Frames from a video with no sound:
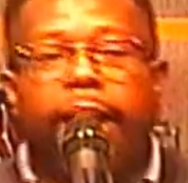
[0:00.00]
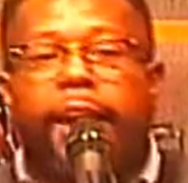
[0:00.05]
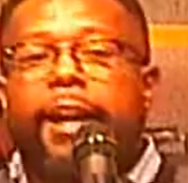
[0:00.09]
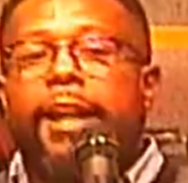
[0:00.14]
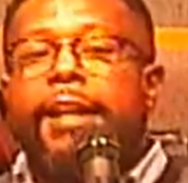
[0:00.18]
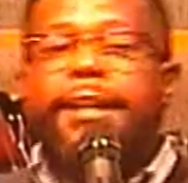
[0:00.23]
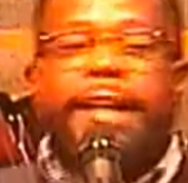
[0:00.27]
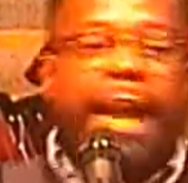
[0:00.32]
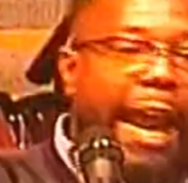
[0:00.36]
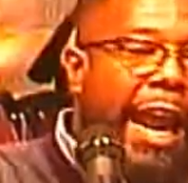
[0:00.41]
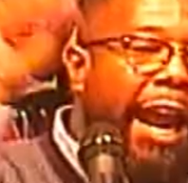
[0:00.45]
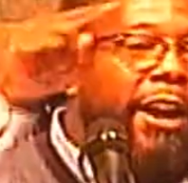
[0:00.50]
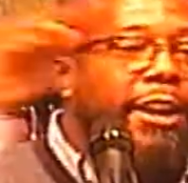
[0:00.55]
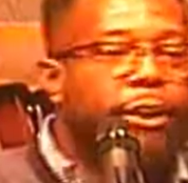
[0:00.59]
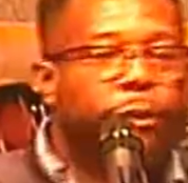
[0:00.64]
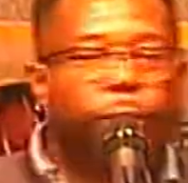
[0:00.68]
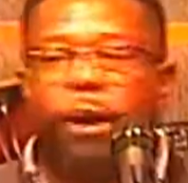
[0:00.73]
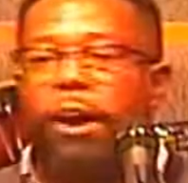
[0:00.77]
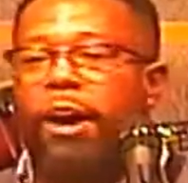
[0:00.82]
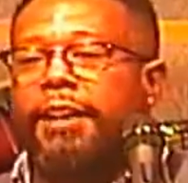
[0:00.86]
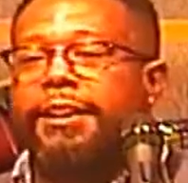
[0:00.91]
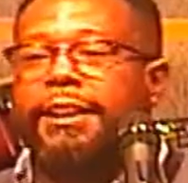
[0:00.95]
They are the
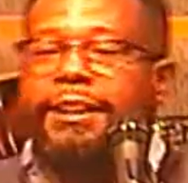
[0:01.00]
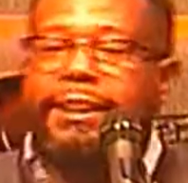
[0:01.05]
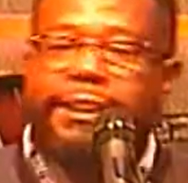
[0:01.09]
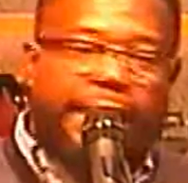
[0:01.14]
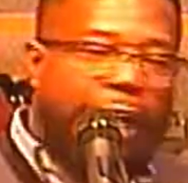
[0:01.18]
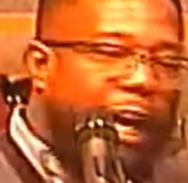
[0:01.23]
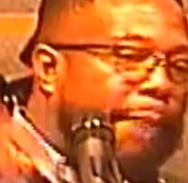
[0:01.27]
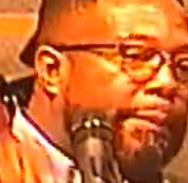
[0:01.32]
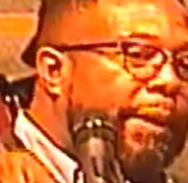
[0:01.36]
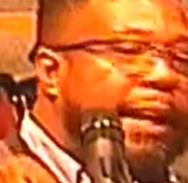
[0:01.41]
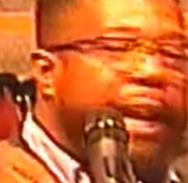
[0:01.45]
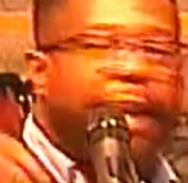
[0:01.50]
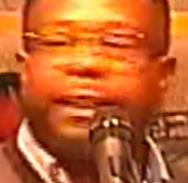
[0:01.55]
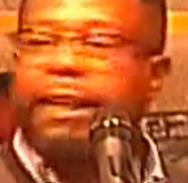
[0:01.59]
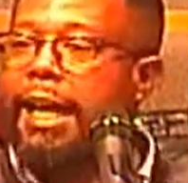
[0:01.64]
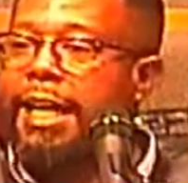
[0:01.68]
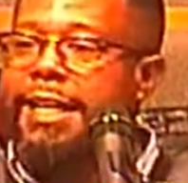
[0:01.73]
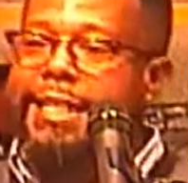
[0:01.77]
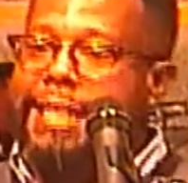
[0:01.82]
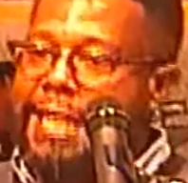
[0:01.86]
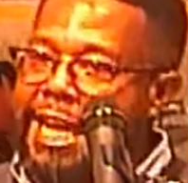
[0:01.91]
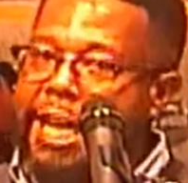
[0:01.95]
ones that's coming and
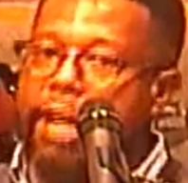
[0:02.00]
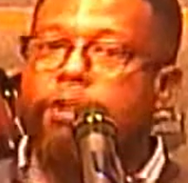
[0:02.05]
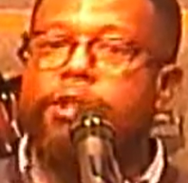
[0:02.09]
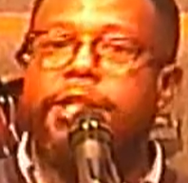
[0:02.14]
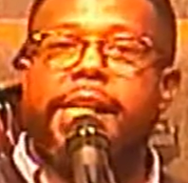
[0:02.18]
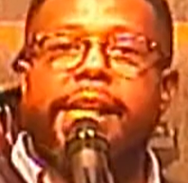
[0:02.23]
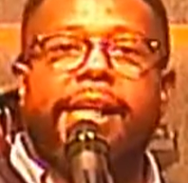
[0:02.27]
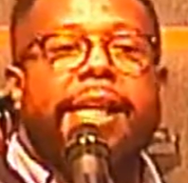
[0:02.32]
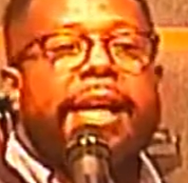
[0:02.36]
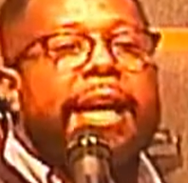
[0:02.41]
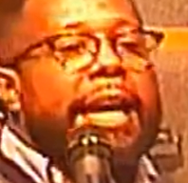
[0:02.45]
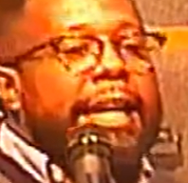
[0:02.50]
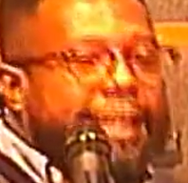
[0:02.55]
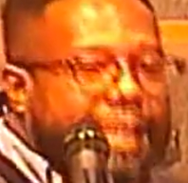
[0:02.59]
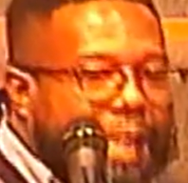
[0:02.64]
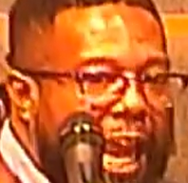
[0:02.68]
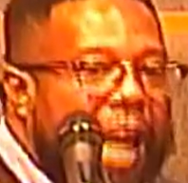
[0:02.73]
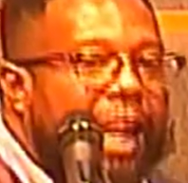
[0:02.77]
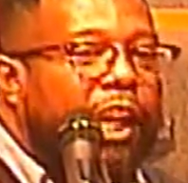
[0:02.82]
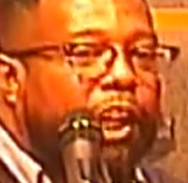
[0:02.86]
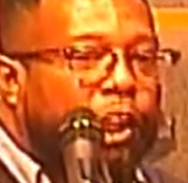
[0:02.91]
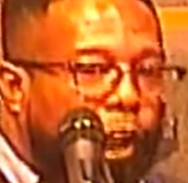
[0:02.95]
continuously
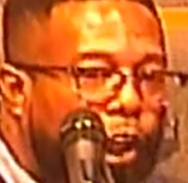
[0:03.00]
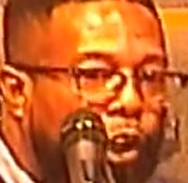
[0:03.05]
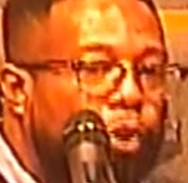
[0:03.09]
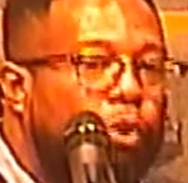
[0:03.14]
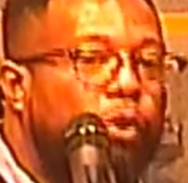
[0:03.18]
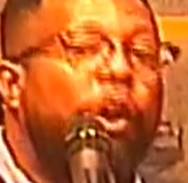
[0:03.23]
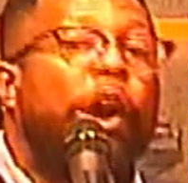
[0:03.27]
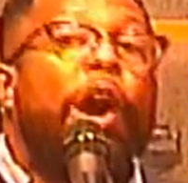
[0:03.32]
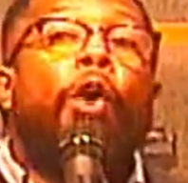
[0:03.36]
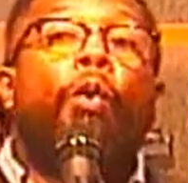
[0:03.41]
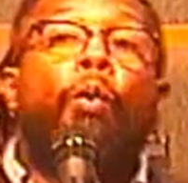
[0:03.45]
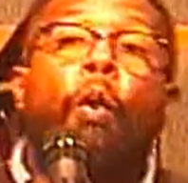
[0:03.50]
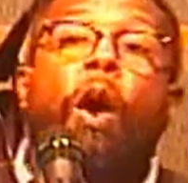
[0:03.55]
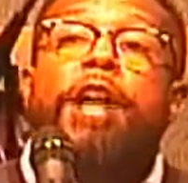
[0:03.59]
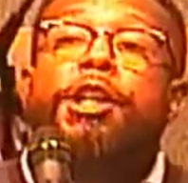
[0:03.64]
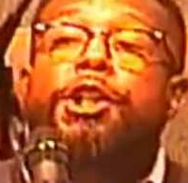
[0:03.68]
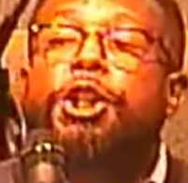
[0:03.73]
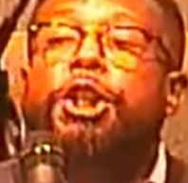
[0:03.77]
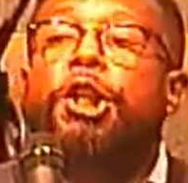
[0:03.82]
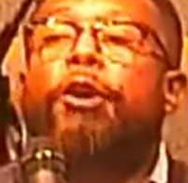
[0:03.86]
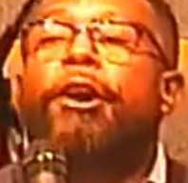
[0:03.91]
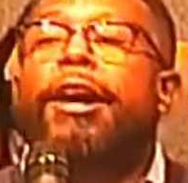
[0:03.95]
telling you
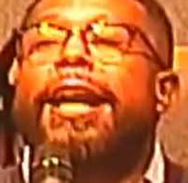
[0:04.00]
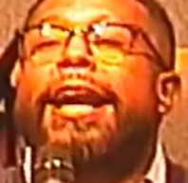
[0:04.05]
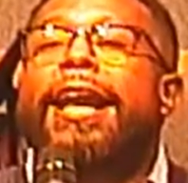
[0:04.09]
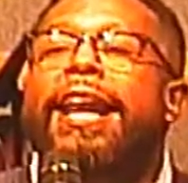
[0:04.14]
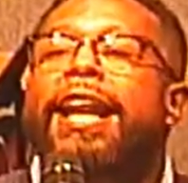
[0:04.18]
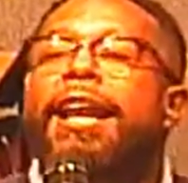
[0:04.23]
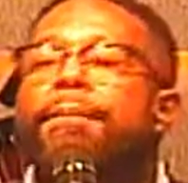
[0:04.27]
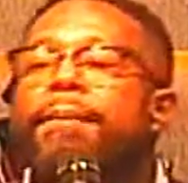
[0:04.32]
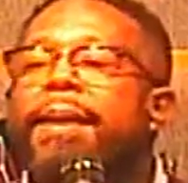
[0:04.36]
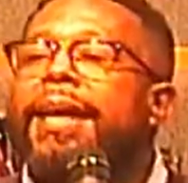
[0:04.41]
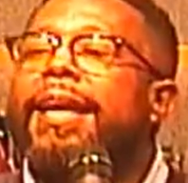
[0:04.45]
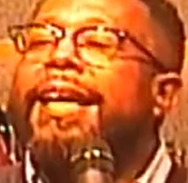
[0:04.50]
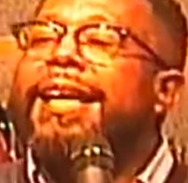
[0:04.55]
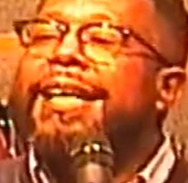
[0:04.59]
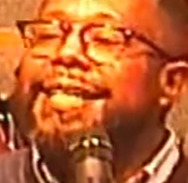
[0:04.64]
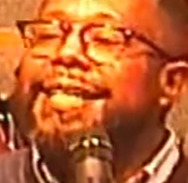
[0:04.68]
what your enemy is